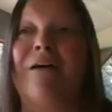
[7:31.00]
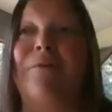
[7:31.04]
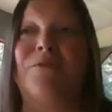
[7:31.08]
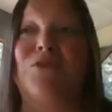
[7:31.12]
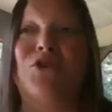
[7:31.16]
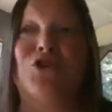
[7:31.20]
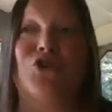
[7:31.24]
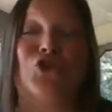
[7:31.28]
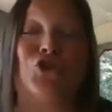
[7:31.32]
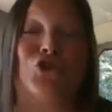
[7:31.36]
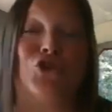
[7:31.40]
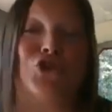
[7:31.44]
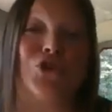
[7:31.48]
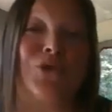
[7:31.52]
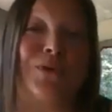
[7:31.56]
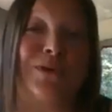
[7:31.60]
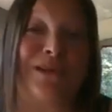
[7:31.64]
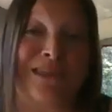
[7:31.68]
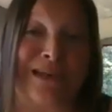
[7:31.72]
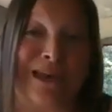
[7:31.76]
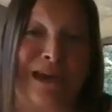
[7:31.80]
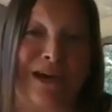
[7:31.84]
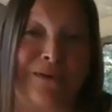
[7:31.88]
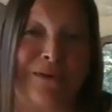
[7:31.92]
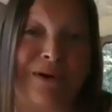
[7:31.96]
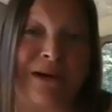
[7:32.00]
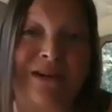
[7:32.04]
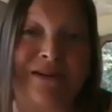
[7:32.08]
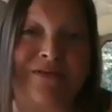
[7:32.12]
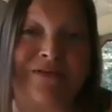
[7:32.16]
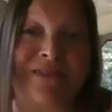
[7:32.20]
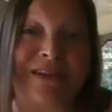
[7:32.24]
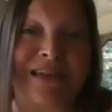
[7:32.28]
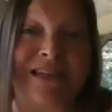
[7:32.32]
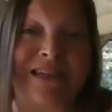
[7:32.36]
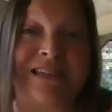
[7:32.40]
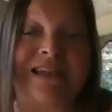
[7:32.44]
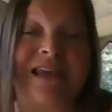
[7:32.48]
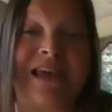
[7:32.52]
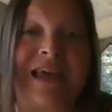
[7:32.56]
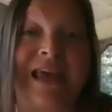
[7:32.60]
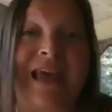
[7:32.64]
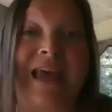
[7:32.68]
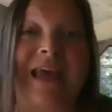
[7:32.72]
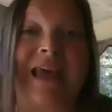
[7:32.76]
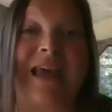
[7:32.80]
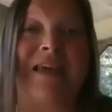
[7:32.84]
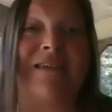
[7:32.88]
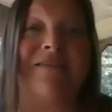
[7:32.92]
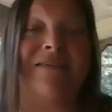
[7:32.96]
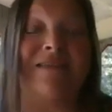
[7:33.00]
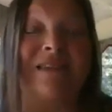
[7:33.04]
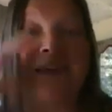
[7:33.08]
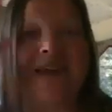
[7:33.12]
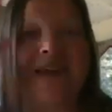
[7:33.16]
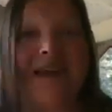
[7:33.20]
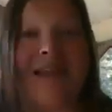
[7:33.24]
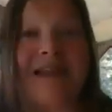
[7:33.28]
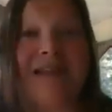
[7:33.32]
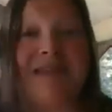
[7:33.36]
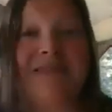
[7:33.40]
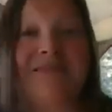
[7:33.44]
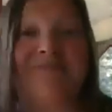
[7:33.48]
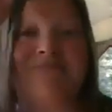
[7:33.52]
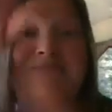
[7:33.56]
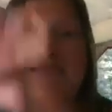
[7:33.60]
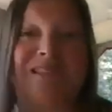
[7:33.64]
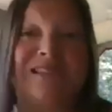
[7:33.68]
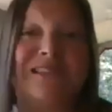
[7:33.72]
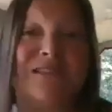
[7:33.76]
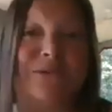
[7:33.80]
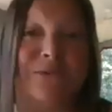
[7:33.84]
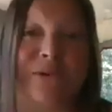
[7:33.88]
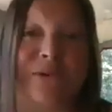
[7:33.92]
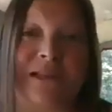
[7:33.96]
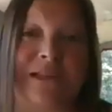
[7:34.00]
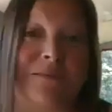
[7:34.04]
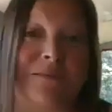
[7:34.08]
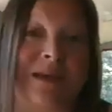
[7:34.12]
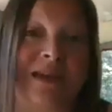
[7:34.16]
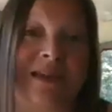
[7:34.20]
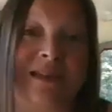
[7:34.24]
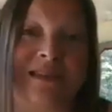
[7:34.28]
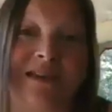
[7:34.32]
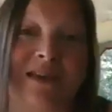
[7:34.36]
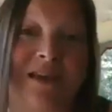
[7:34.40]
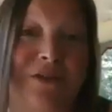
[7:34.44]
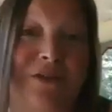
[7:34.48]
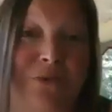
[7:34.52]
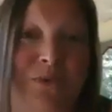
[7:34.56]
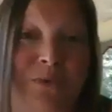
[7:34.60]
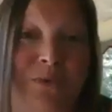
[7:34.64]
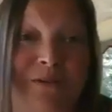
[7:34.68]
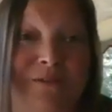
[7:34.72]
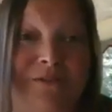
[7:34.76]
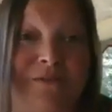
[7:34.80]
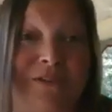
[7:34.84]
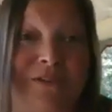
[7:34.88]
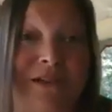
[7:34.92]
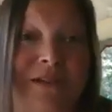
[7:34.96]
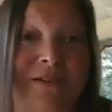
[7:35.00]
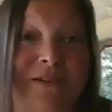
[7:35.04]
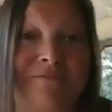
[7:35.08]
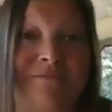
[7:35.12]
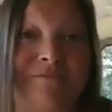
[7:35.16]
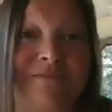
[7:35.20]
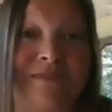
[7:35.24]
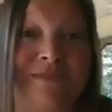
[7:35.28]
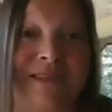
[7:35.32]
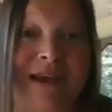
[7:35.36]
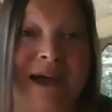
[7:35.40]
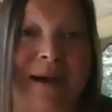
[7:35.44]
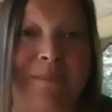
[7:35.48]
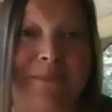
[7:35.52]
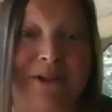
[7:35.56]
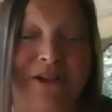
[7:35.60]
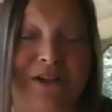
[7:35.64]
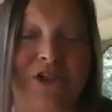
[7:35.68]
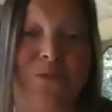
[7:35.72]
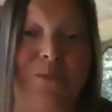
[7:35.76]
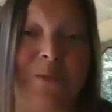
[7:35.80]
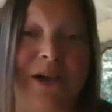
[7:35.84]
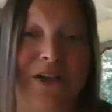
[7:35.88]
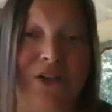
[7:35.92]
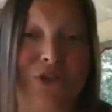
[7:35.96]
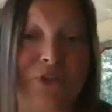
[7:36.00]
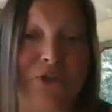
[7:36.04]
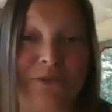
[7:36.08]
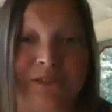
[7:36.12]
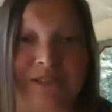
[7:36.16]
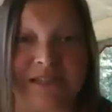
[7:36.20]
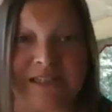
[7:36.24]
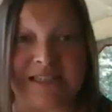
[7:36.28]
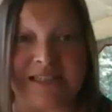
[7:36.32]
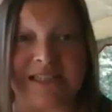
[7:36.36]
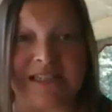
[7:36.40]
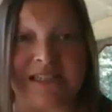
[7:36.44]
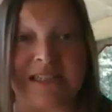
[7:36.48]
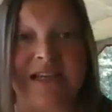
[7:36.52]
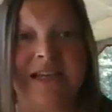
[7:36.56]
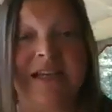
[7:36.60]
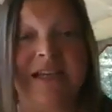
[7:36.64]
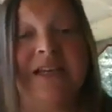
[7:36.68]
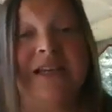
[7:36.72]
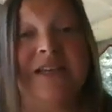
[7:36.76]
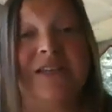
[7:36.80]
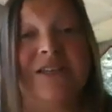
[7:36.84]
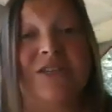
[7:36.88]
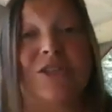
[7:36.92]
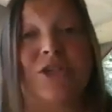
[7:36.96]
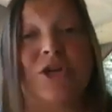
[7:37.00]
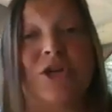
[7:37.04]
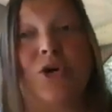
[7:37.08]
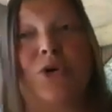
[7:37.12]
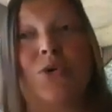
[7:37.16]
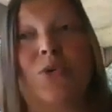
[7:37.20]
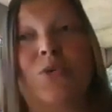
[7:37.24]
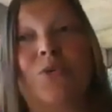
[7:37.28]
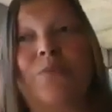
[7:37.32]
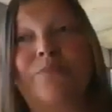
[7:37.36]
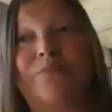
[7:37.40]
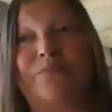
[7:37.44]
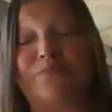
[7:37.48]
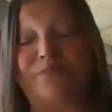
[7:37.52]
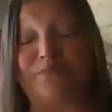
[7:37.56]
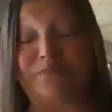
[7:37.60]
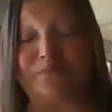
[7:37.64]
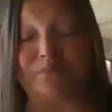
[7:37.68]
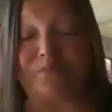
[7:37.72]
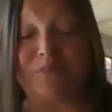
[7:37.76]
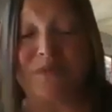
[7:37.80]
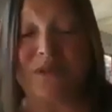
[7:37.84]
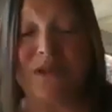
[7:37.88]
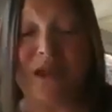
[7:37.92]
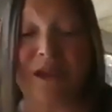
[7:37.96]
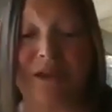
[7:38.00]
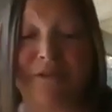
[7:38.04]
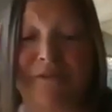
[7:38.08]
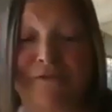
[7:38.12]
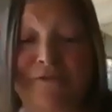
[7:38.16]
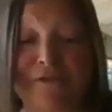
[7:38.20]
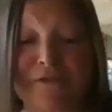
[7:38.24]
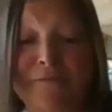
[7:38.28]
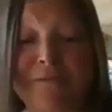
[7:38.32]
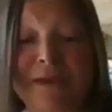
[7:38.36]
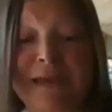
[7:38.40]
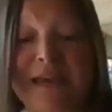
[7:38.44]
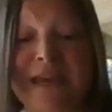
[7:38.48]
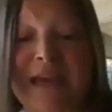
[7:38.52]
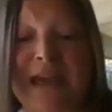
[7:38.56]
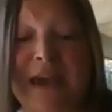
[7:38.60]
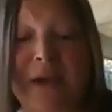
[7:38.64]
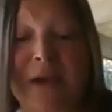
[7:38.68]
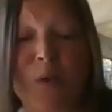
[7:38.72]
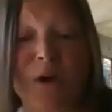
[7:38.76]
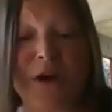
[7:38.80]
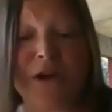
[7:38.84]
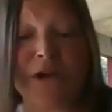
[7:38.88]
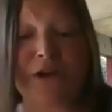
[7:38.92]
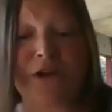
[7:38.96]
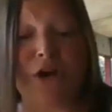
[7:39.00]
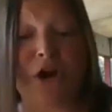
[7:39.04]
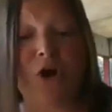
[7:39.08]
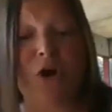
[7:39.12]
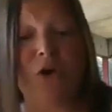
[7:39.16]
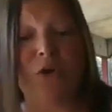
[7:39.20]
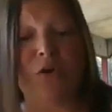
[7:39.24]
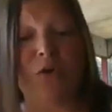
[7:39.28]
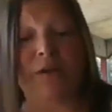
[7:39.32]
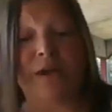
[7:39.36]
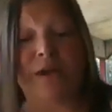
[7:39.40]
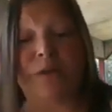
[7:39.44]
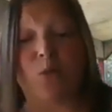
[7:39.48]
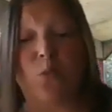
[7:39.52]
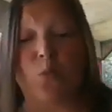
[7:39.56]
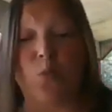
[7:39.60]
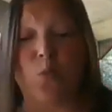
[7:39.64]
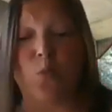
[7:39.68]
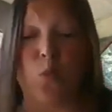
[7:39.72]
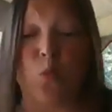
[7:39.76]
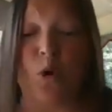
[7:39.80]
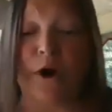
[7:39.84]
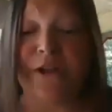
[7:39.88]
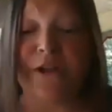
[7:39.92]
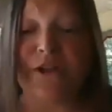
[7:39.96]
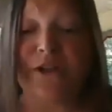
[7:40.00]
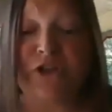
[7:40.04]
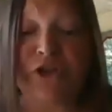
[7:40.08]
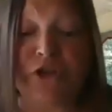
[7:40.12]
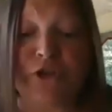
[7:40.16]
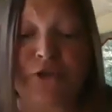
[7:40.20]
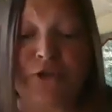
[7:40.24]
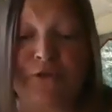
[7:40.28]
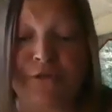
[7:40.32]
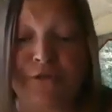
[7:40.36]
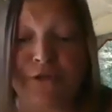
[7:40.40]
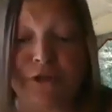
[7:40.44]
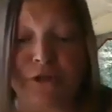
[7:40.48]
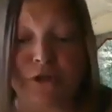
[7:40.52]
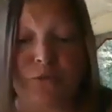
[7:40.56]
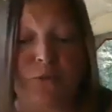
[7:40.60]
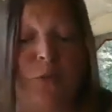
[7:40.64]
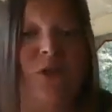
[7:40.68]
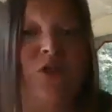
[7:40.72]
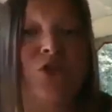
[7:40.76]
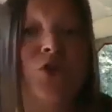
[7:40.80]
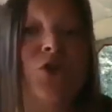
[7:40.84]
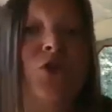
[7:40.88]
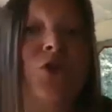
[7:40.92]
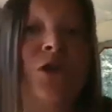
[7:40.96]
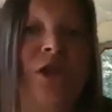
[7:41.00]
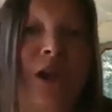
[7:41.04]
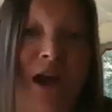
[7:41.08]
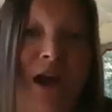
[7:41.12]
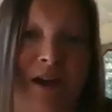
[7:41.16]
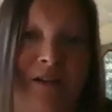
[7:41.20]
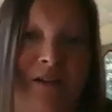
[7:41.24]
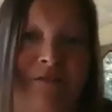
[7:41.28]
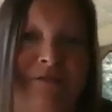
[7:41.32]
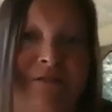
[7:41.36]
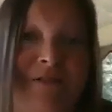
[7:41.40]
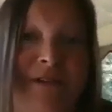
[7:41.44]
You just do it to get rid of it, and then doesn't really make the other one feel that much special, does it? So for me, I want to know, like, what do you love?